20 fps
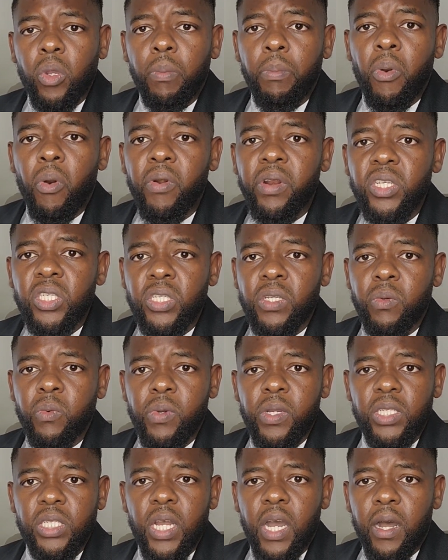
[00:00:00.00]
Boris,
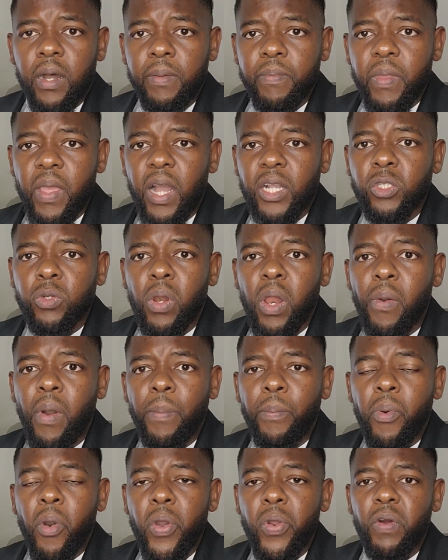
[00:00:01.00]
which actually our
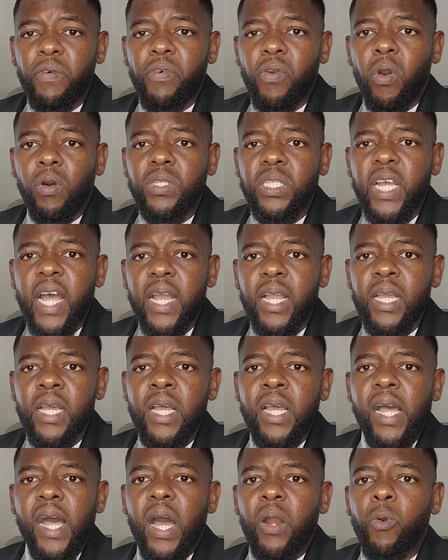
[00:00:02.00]
point of contact,
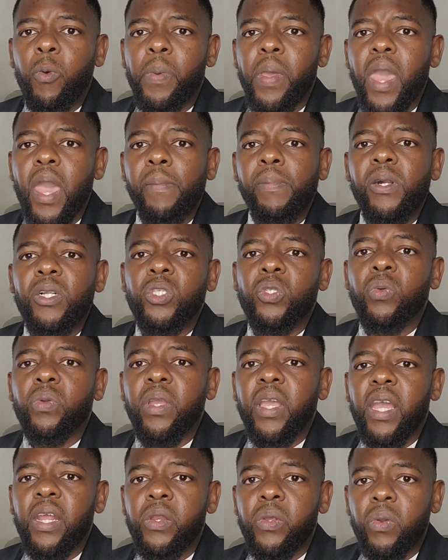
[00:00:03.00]
and we'll be able to
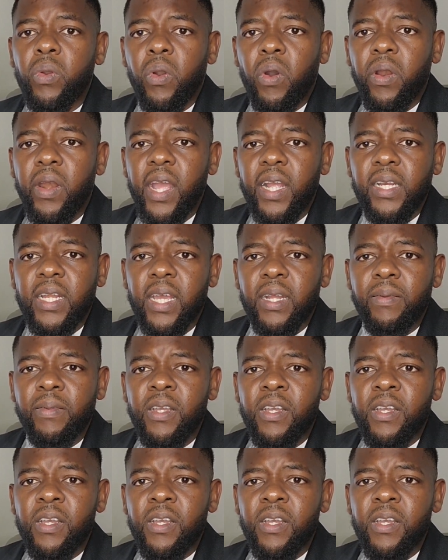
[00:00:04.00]
get you connected.